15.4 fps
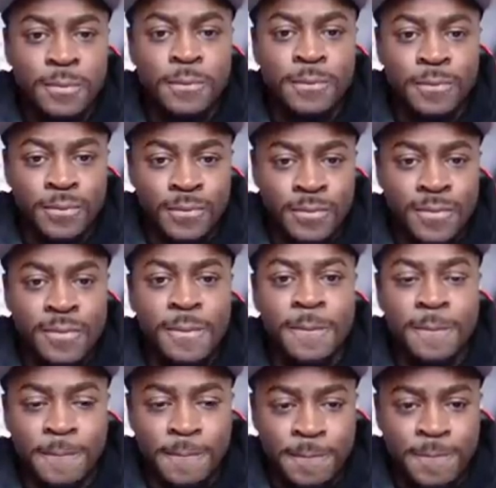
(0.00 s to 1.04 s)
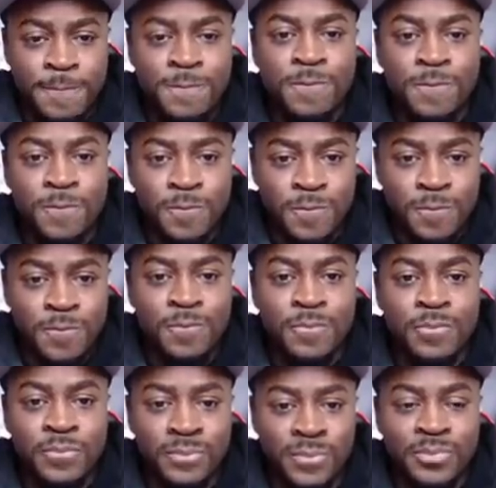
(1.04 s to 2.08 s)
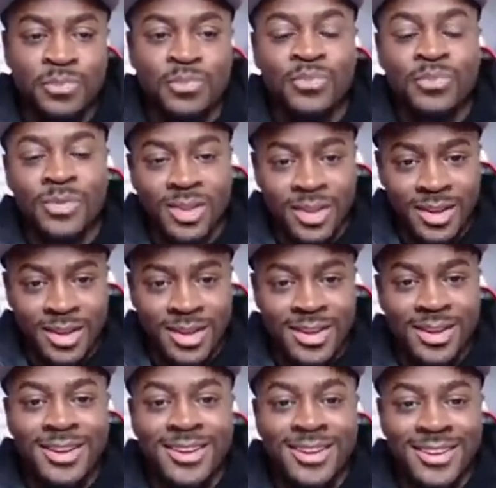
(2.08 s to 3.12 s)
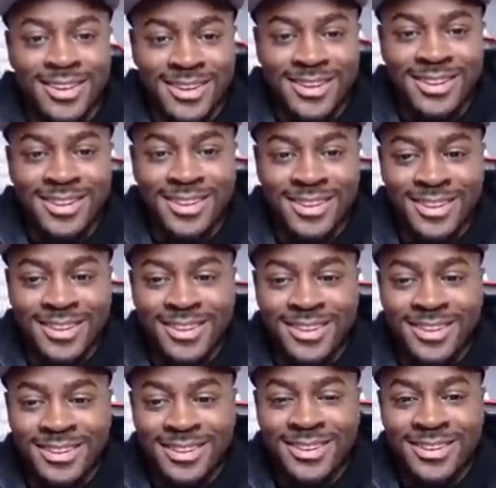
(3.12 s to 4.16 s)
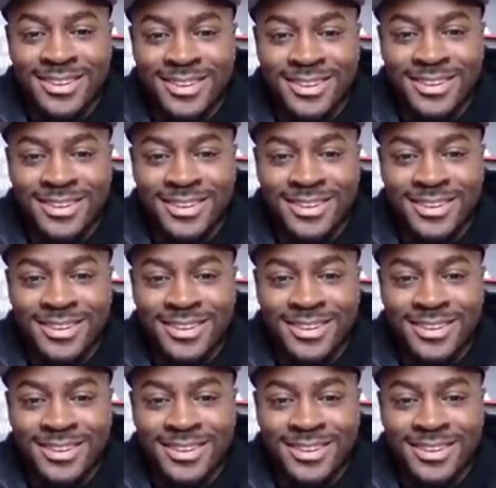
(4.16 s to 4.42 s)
So Josh and I were both out for the rest of that year, and I think that's kind of when